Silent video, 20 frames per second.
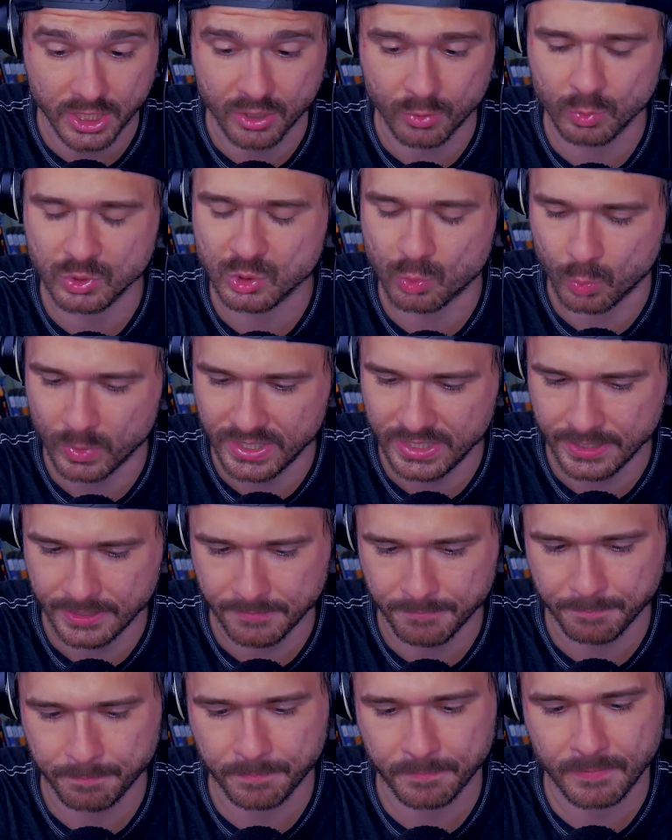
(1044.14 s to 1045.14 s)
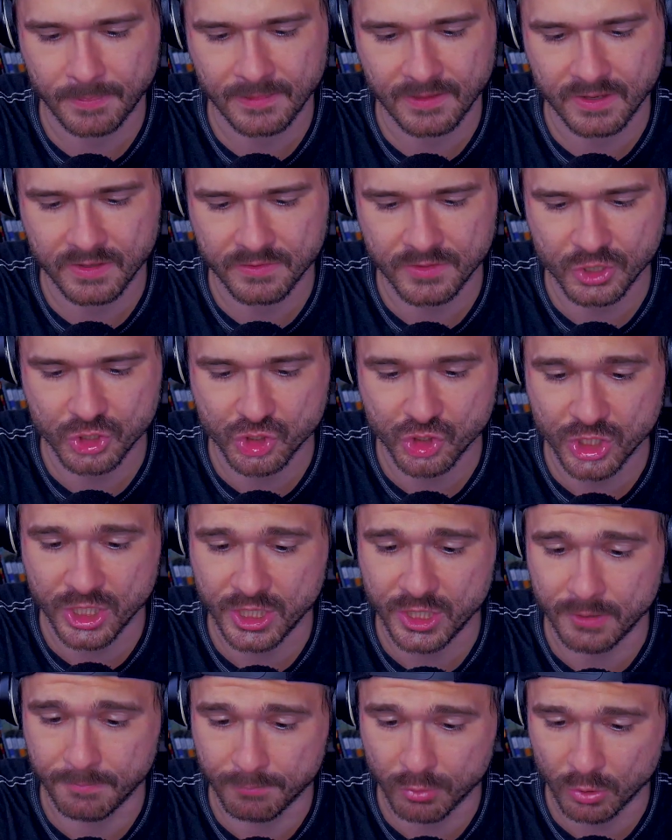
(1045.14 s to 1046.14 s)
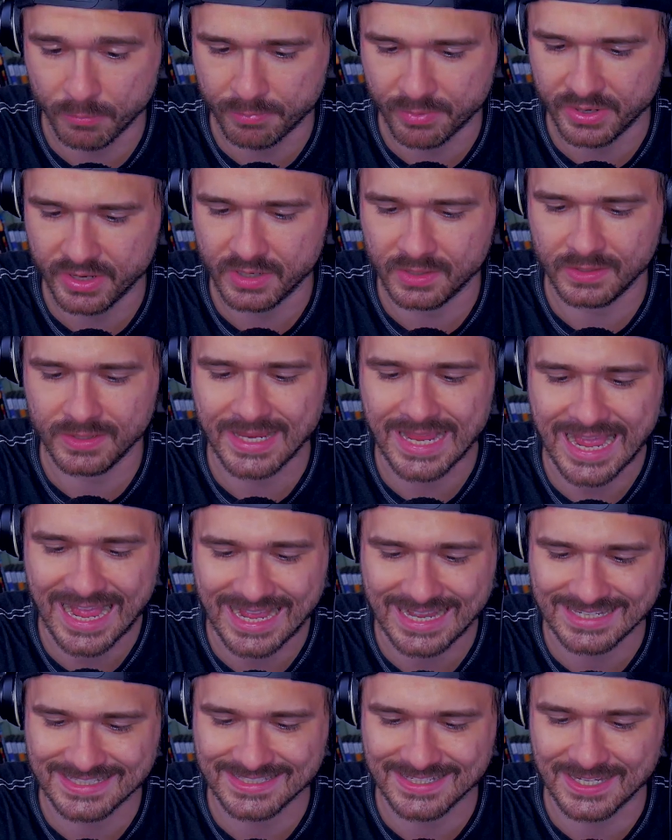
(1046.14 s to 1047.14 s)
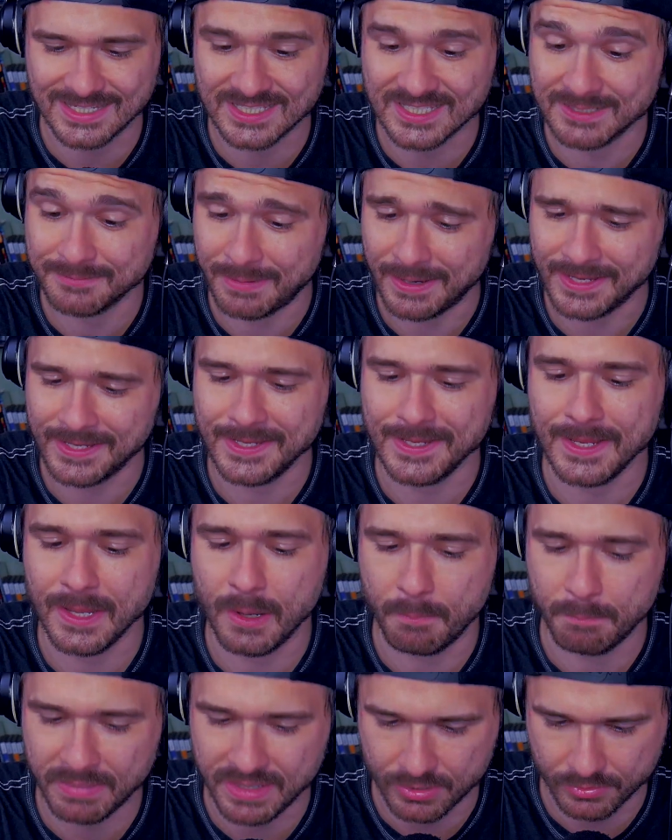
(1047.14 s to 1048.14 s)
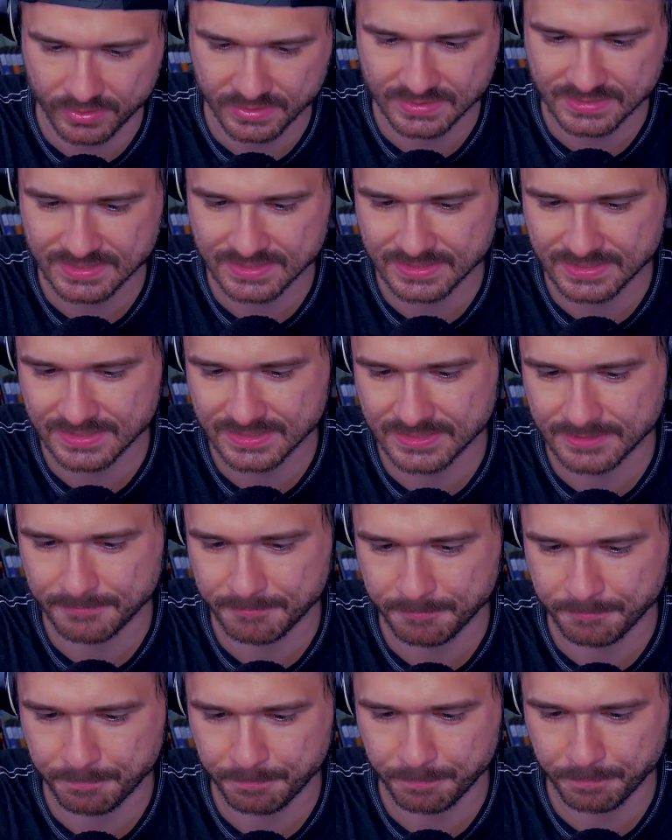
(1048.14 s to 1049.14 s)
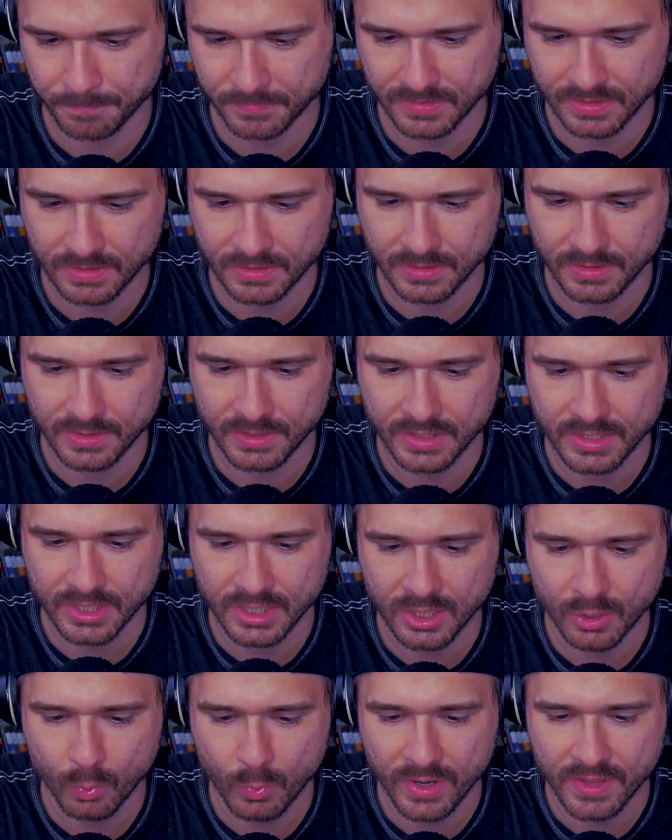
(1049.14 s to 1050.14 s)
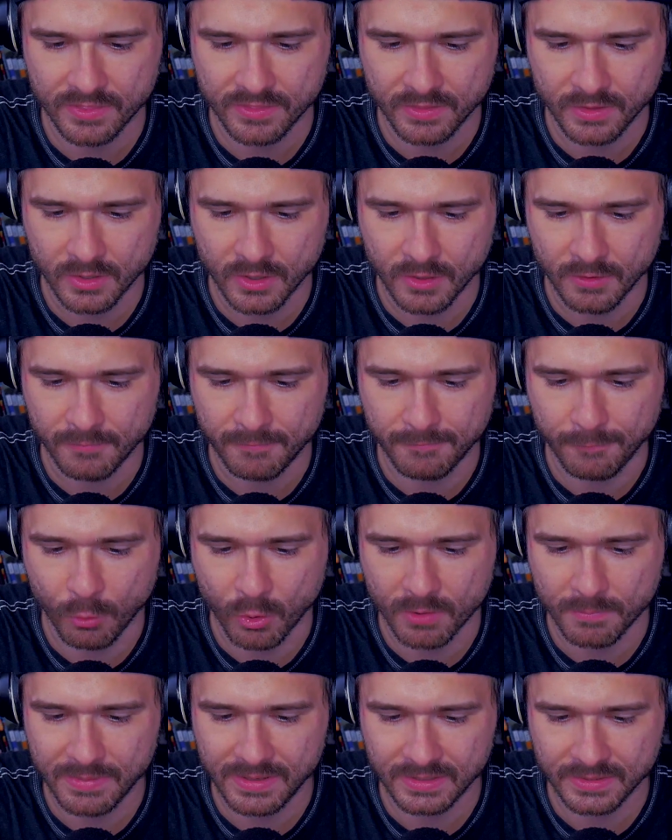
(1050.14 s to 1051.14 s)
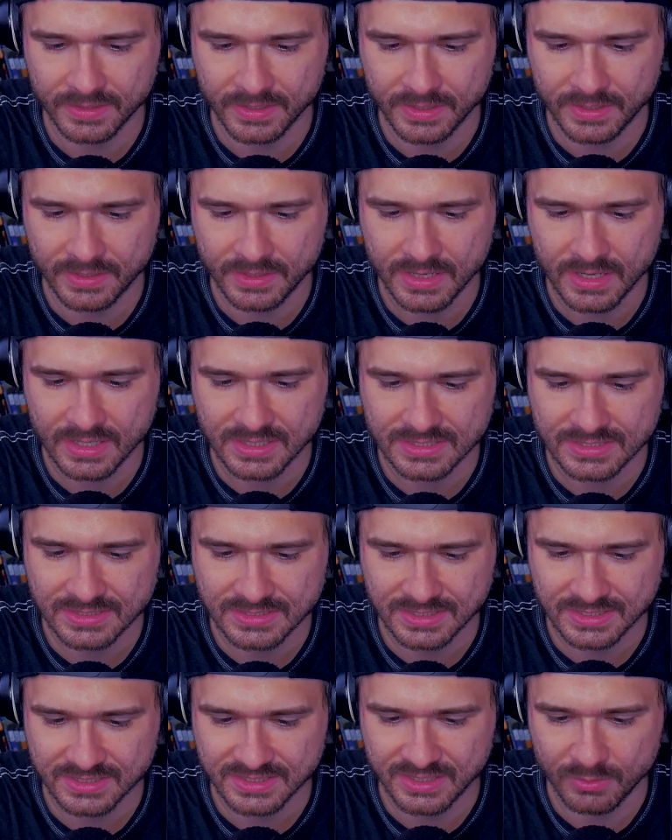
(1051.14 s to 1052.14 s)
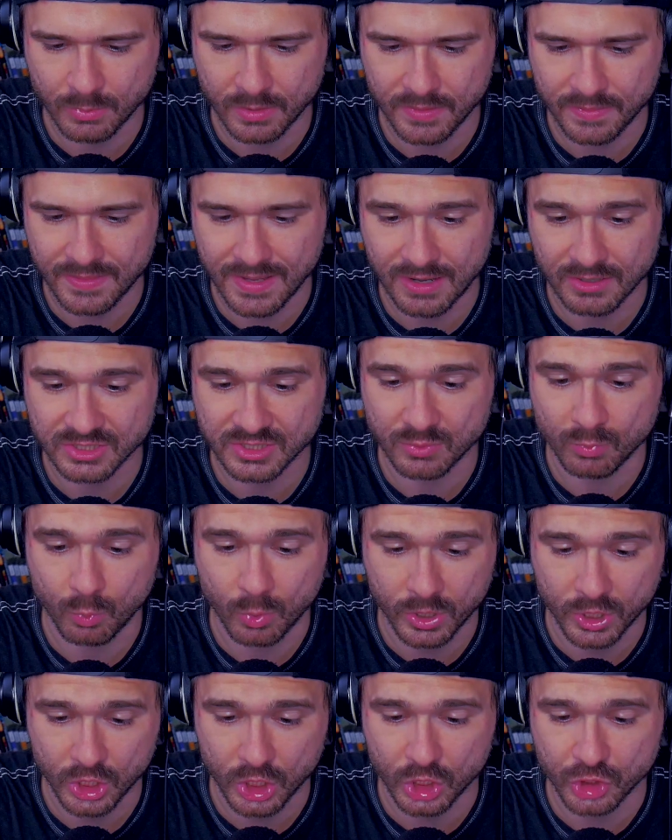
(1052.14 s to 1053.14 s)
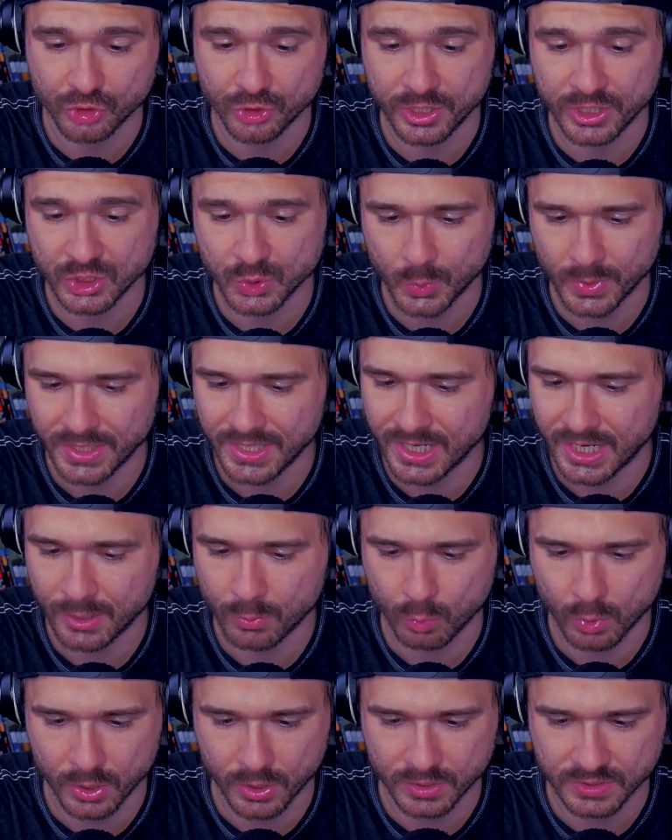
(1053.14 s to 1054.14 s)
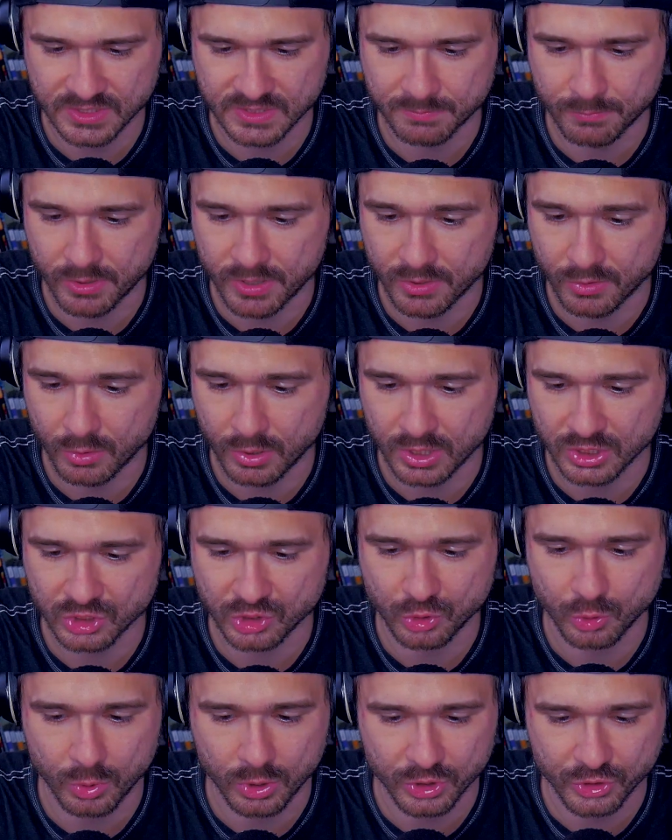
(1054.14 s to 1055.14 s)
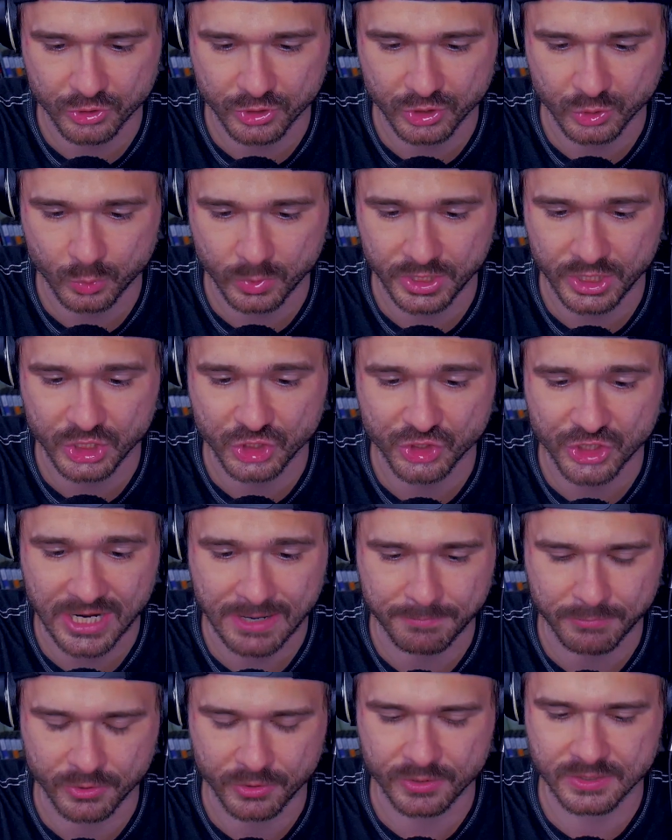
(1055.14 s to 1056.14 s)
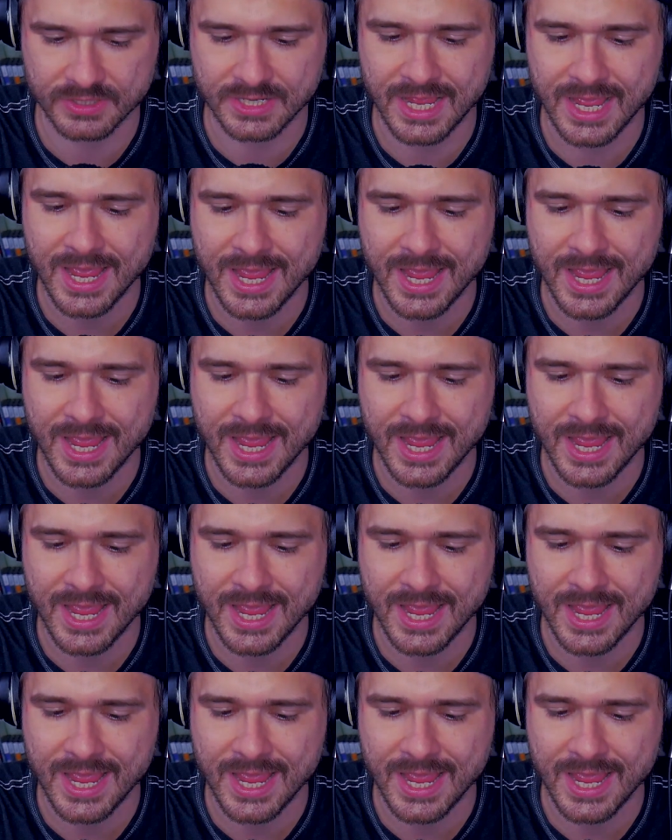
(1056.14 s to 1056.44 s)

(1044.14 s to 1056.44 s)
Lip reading: was reading. The gene appropriately has a spiky appearance. With 4,061,129 words spread across 220 chapters,